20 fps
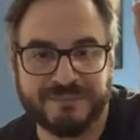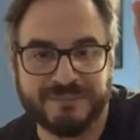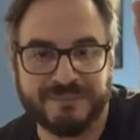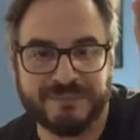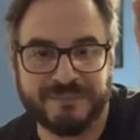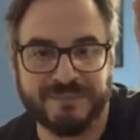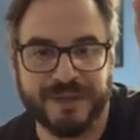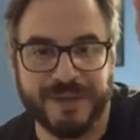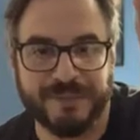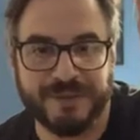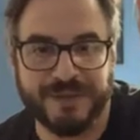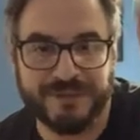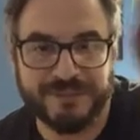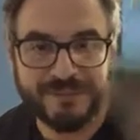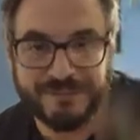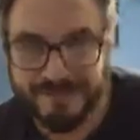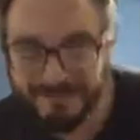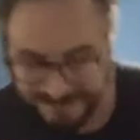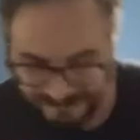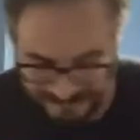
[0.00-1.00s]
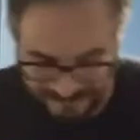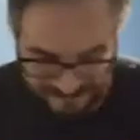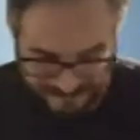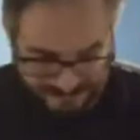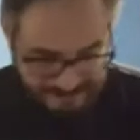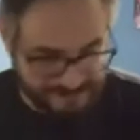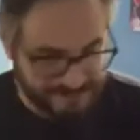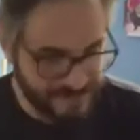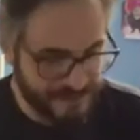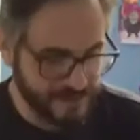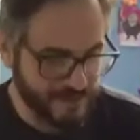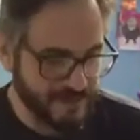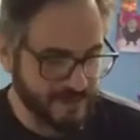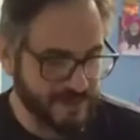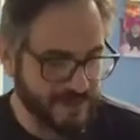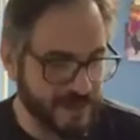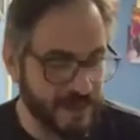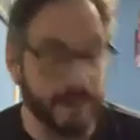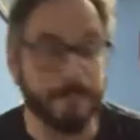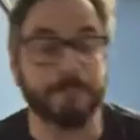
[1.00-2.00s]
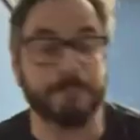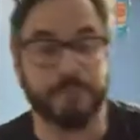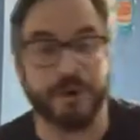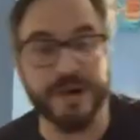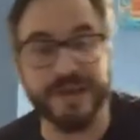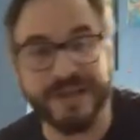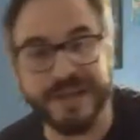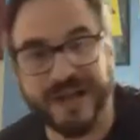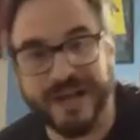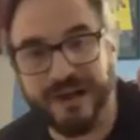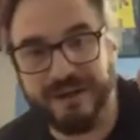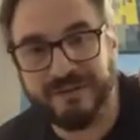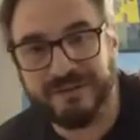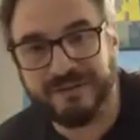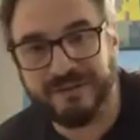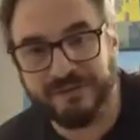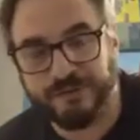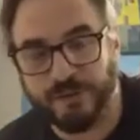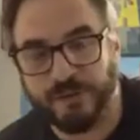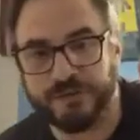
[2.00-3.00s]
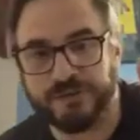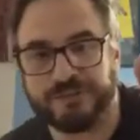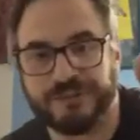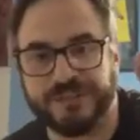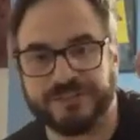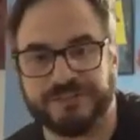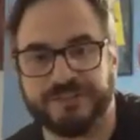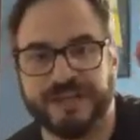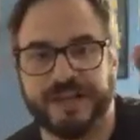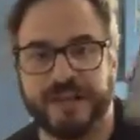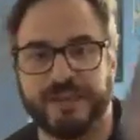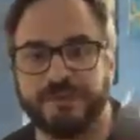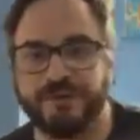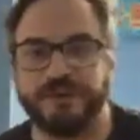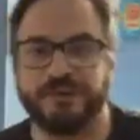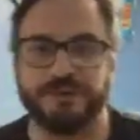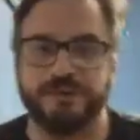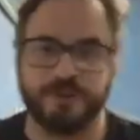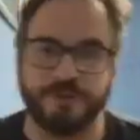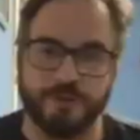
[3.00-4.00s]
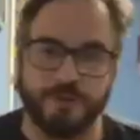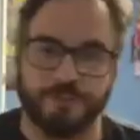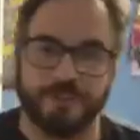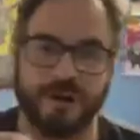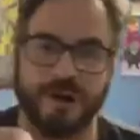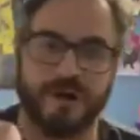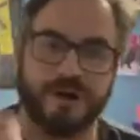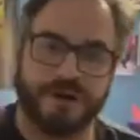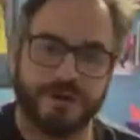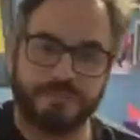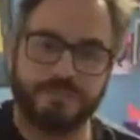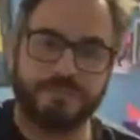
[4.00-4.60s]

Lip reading: Maybe. Breakout, of course, that's the game where you're the little bar and